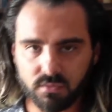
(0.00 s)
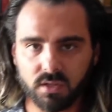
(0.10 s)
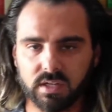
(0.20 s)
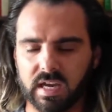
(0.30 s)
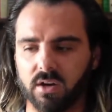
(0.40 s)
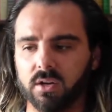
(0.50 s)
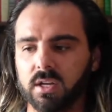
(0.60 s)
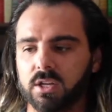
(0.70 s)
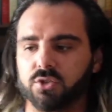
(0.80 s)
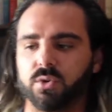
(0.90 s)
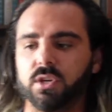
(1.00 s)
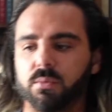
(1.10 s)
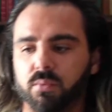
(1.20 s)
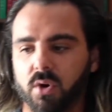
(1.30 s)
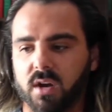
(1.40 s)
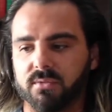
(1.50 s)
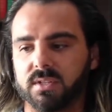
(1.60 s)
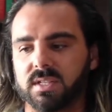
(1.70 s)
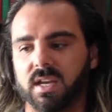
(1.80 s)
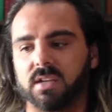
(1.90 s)
Now, treat your
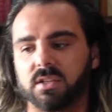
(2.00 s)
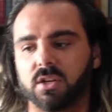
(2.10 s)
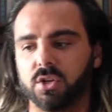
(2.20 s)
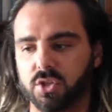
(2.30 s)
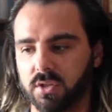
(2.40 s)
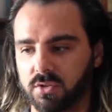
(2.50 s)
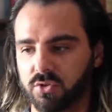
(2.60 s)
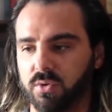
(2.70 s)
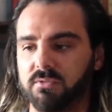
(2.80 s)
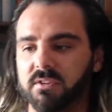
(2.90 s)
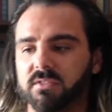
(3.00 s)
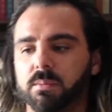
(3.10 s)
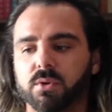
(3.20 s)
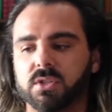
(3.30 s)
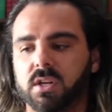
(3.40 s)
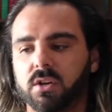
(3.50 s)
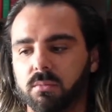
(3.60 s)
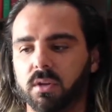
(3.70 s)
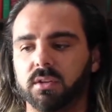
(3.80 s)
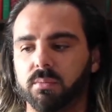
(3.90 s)
profits as a cushion. Treat 50% of your
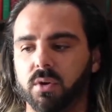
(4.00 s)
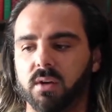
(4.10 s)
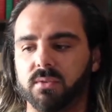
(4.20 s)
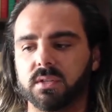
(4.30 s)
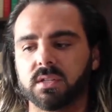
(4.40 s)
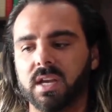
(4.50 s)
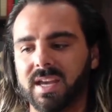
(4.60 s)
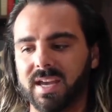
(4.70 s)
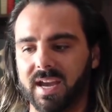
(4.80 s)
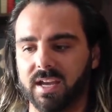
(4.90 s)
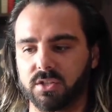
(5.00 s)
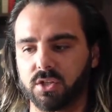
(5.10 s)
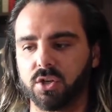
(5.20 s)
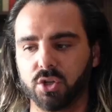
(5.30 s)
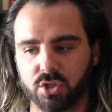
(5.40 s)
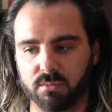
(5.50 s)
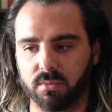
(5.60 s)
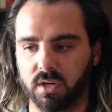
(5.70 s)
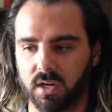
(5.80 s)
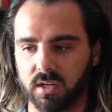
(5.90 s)
monthly profits as cushion
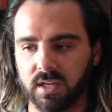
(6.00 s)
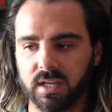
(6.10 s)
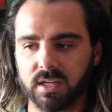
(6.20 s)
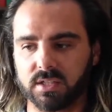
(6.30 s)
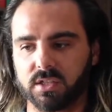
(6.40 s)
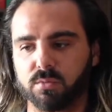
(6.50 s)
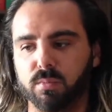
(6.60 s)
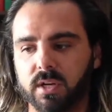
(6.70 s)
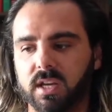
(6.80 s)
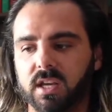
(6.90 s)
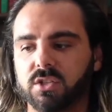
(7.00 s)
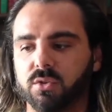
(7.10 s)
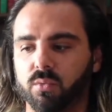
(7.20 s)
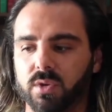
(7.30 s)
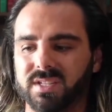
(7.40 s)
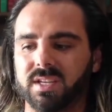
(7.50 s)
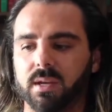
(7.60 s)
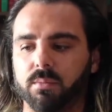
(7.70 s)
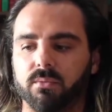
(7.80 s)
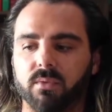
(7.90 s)
money because this mitigates the risk
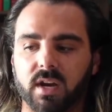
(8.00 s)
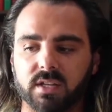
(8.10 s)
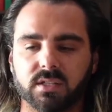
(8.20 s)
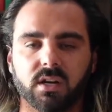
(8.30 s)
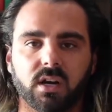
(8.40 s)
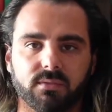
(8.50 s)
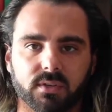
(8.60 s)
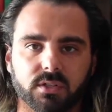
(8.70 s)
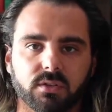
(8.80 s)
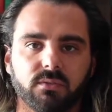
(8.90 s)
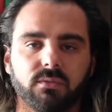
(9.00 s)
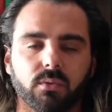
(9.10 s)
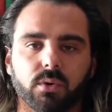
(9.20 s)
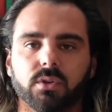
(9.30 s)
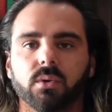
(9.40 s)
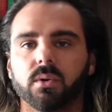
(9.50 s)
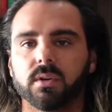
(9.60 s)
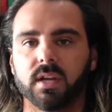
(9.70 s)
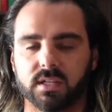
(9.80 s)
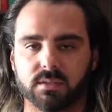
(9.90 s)
and provides confidence for your
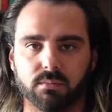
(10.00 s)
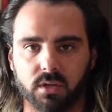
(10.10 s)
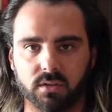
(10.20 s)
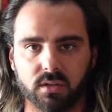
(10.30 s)
next month.